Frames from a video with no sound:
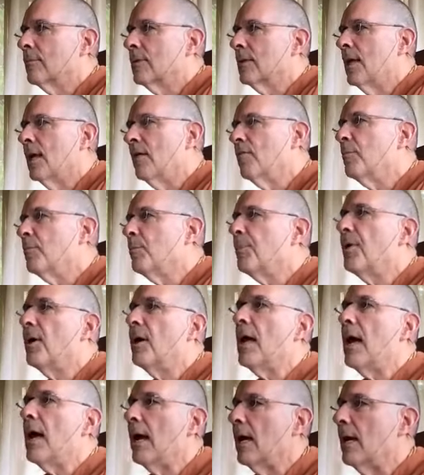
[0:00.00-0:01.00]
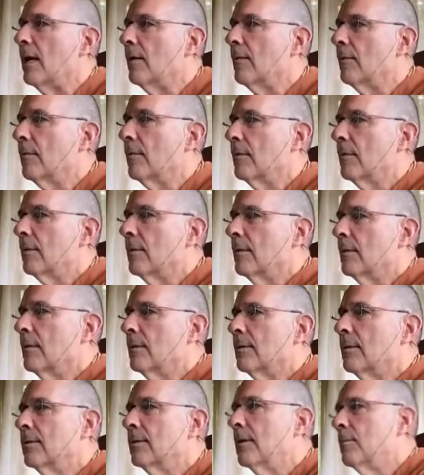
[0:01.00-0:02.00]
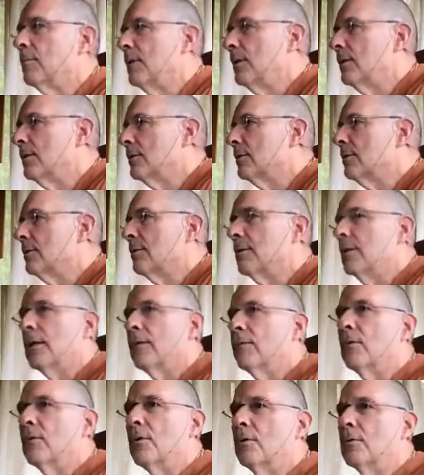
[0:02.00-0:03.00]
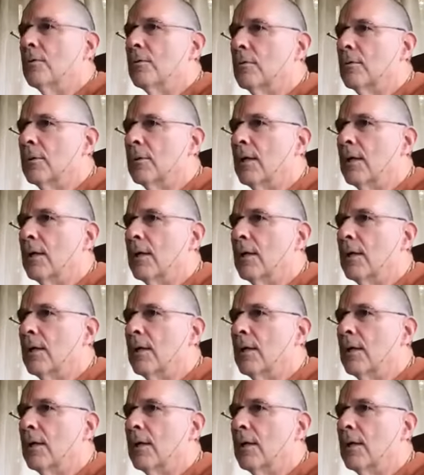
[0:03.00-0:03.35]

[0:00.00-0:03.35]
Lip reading: They have pranay. That means they have no